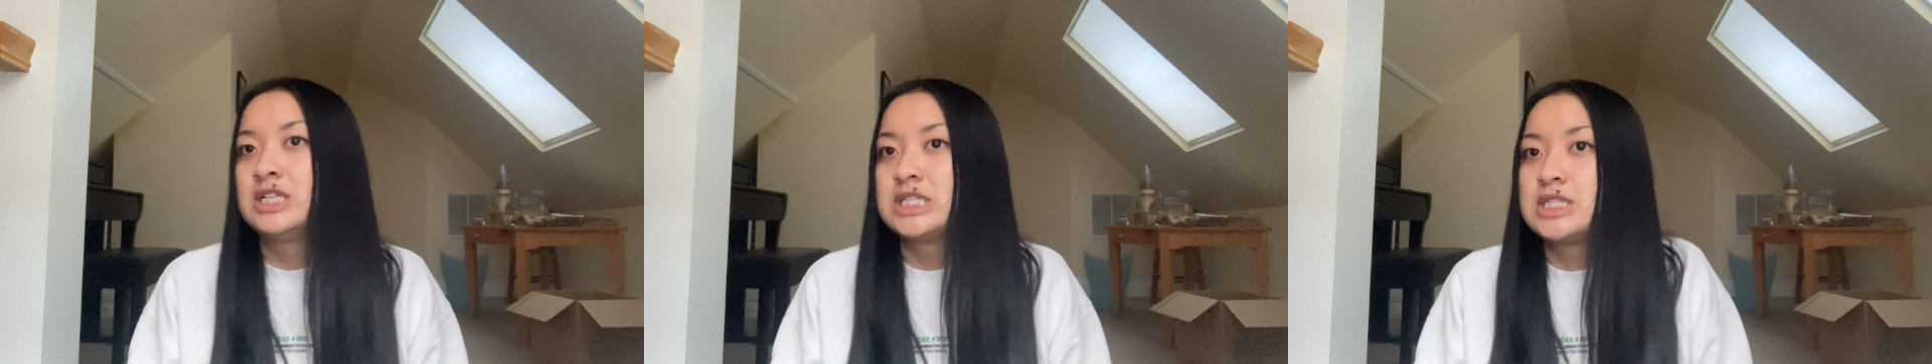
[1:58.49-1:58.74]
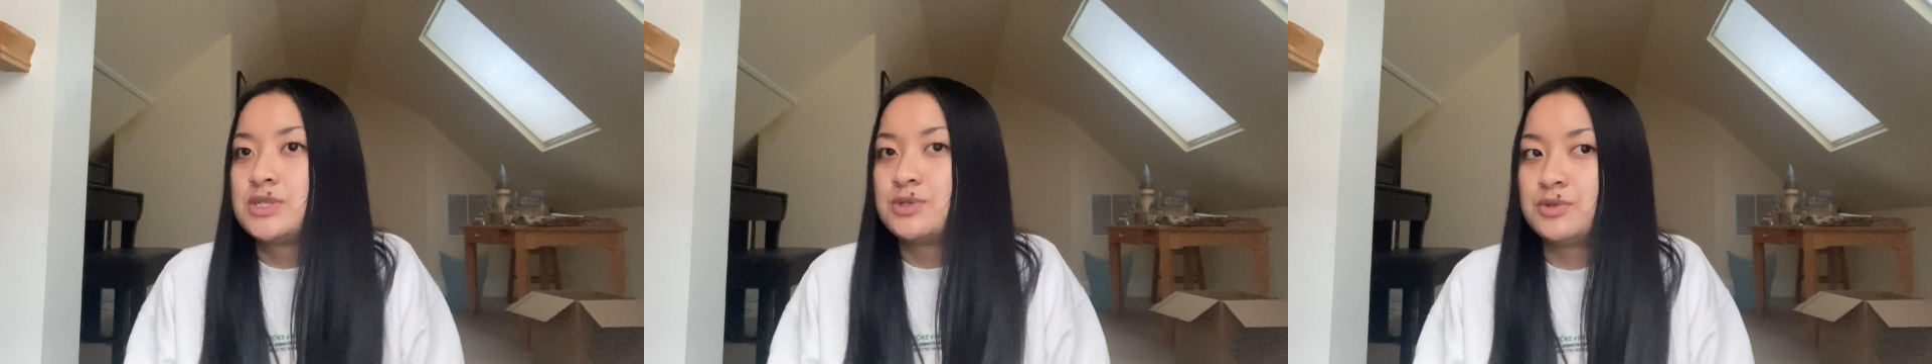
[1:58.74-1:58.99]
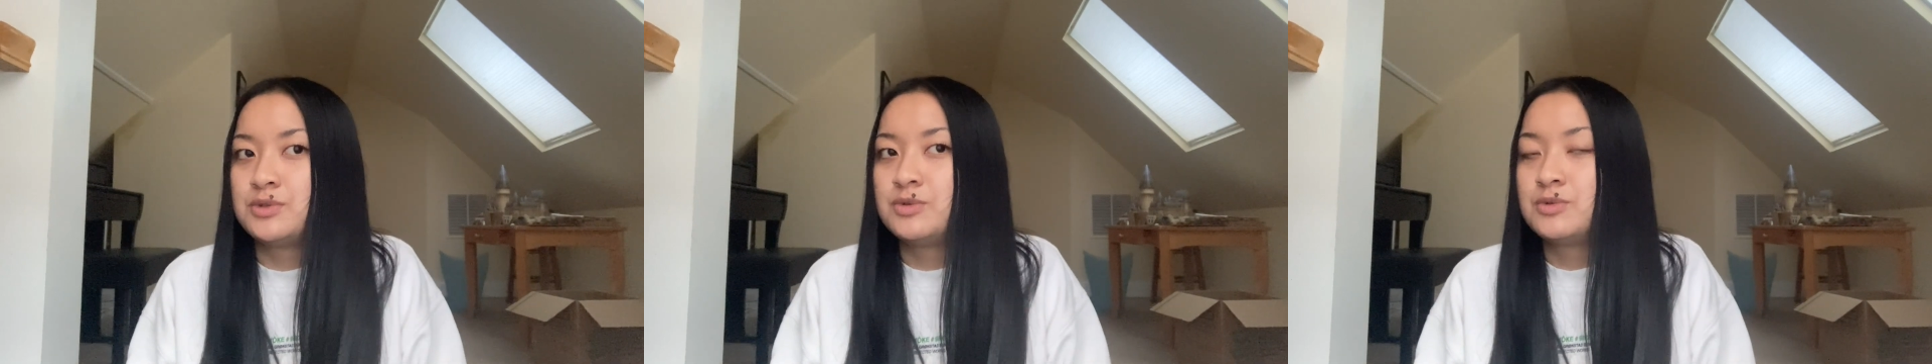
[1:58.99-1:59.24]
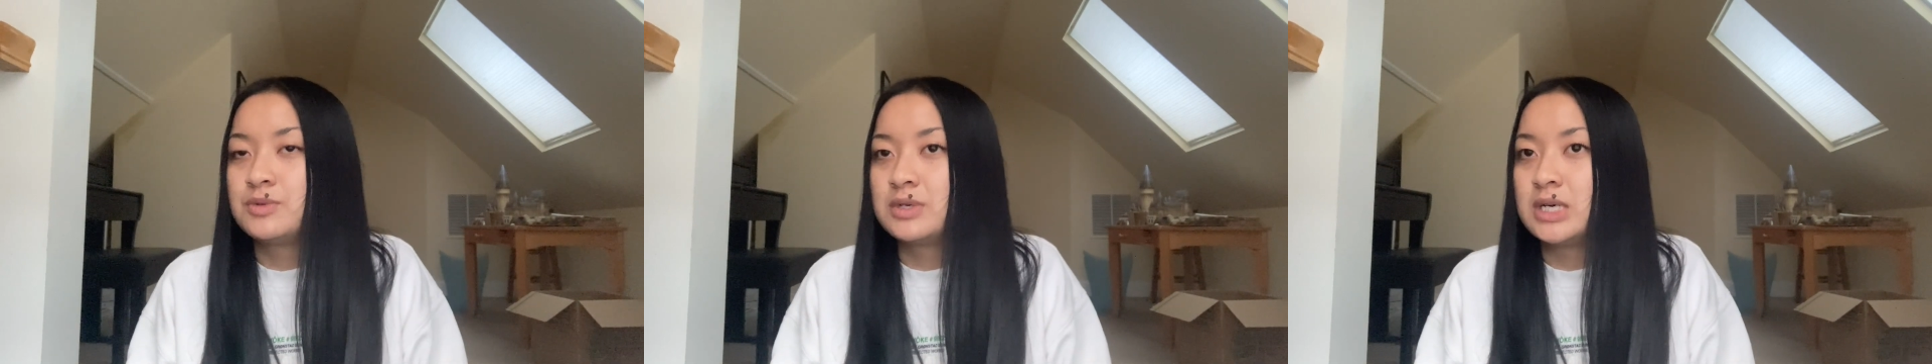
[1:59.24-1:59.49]

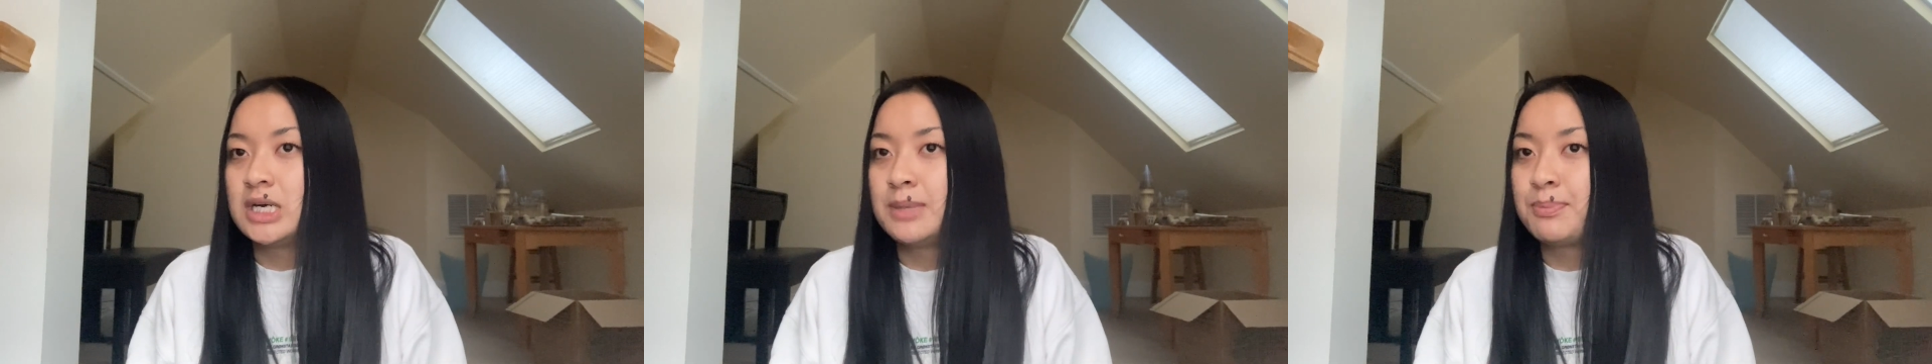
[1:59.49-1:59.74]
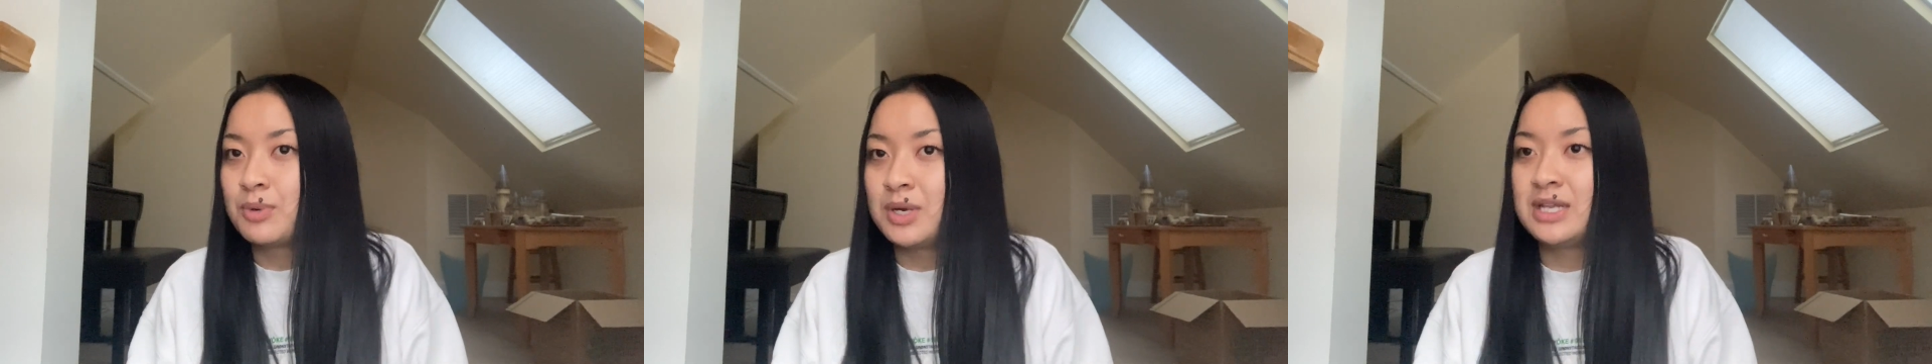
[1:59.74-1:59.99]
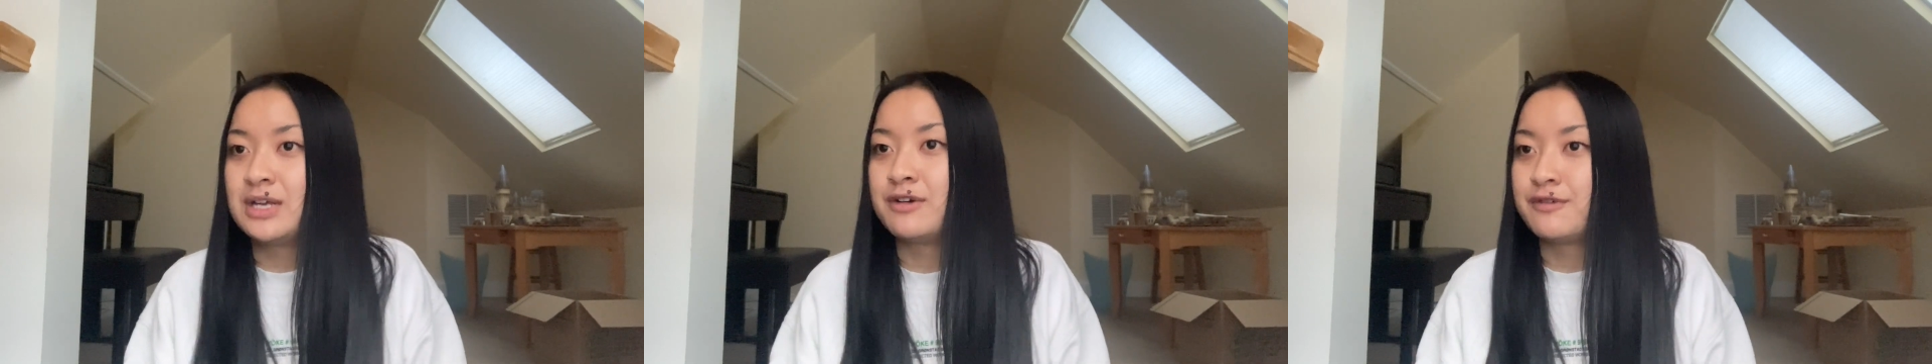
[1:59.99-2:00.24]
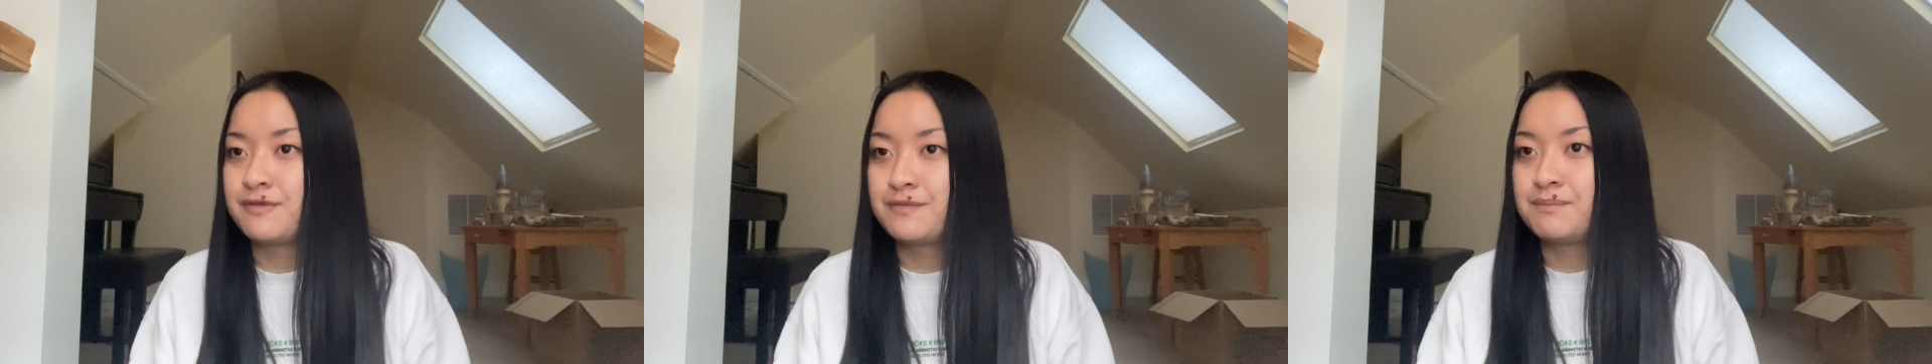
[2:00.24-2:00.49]
to a point
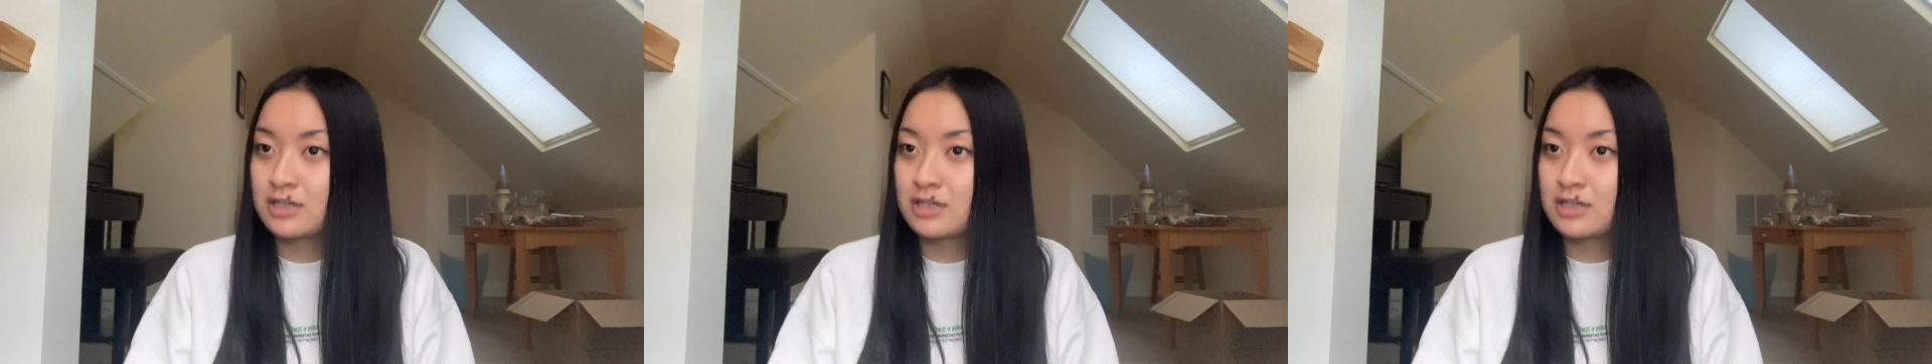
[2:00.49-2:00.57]
of